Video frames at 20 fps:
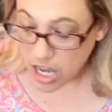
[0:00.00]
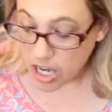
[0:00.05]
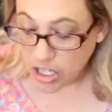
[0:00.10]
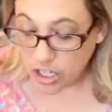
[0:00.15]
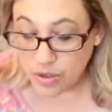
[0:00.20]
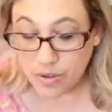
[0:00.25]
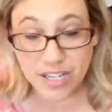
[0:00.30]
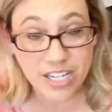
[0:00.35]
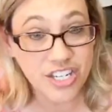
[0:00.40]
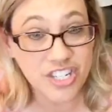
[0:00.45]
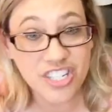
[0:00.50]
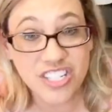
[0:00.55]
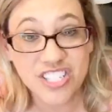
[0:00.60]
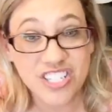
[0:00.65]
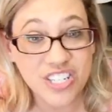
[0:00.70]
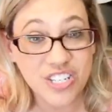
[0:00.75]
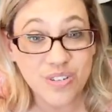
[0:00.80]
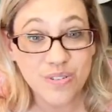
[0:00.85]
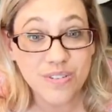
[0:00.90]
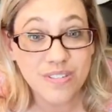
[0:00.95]
you can
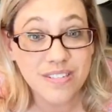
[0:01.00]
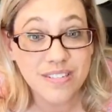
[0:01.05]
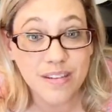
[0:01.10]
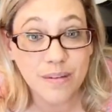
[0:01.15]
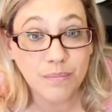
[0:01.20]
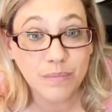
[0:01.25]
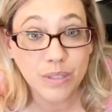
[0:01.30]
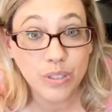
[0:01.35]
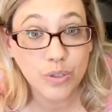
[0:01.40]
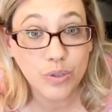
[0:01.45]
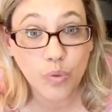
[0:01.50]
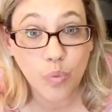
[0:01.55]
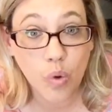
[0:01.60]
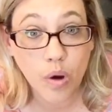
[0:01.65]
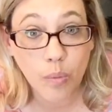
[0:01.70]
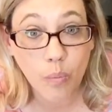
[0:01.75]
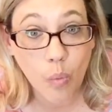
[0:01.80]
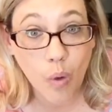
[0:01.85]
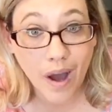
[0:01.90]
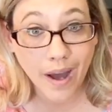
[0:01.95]
just use some
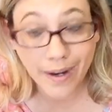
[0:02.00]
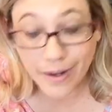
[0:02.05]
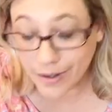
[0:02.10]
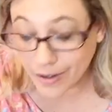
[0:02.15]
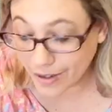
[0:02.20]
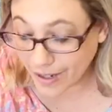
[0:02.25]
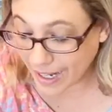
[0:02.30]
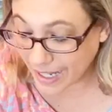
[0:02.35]
lukewarm water